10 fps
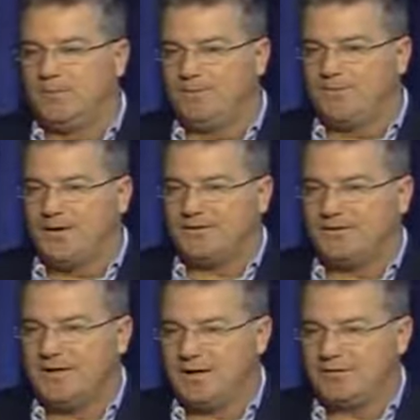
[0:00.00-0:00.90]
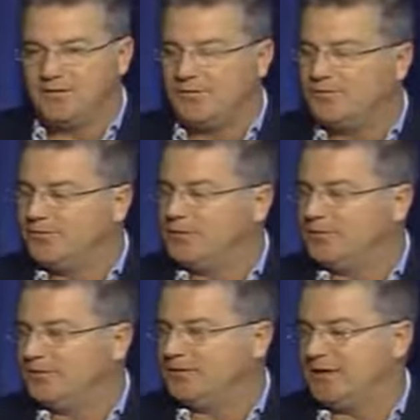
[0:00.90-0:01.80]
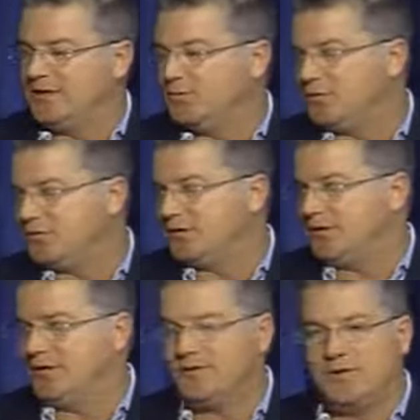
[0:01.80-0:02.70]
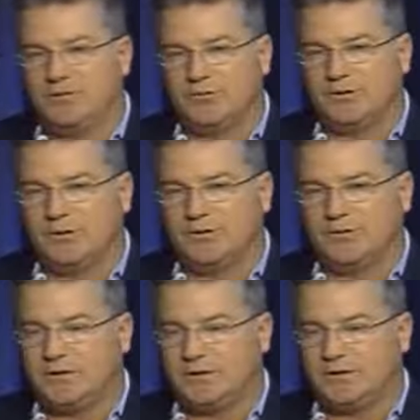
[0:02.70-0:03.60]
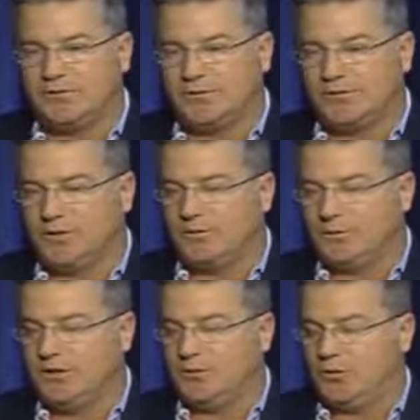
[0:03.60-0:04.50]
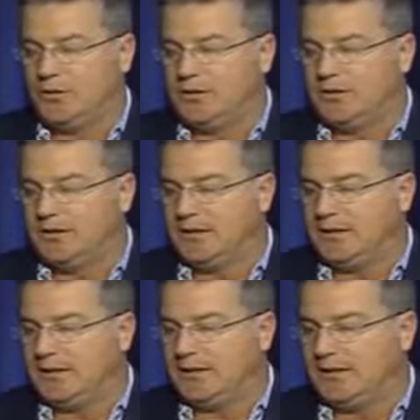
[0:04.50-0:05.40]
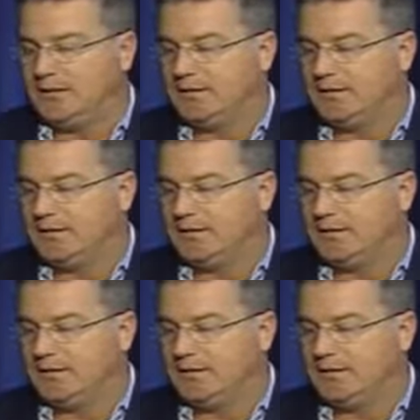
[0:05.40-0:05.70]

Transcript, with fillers: that's not very obtainable today. Mm -hmm. It's not realistic mm -hmm. for some people, and